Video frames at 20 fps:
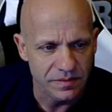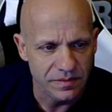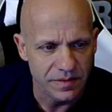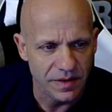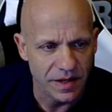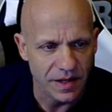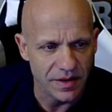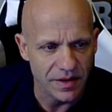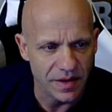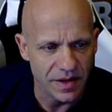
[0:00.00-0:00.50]

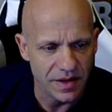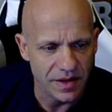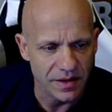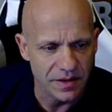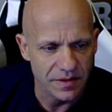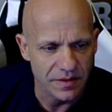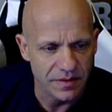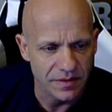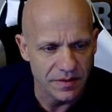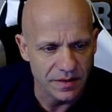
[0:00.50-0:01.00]
and
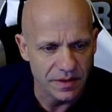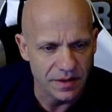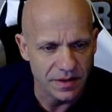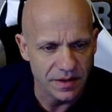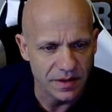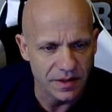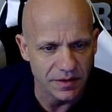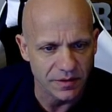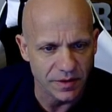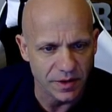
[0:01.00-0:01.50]
then
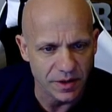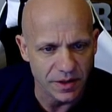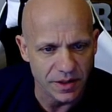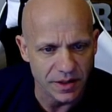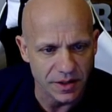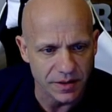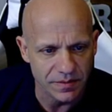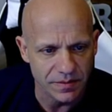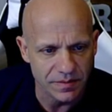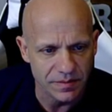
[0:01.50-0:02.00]
converted
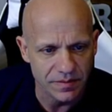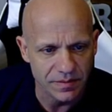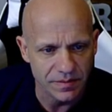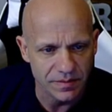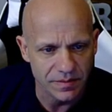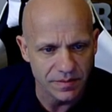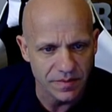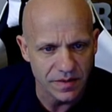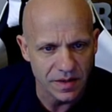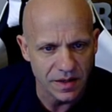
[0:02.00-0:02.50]
it.
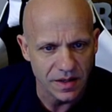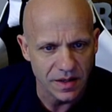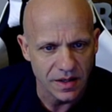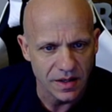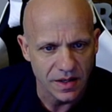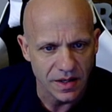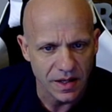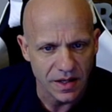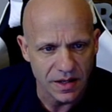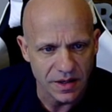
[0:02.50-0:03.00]

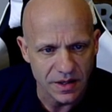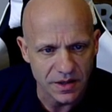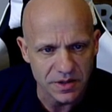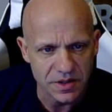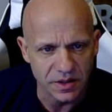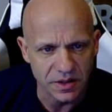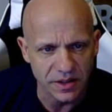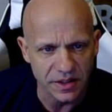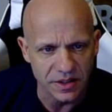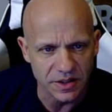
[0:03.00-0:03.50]
There's
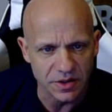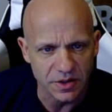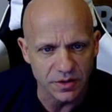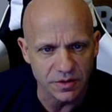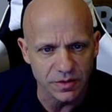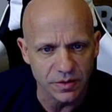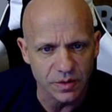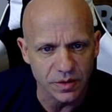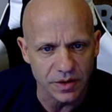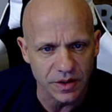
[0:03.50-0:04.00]
a link to the
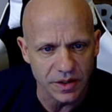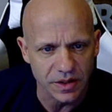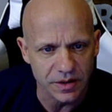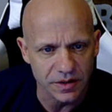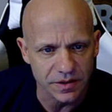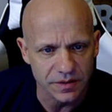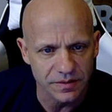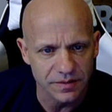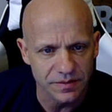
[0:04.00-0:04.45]
full code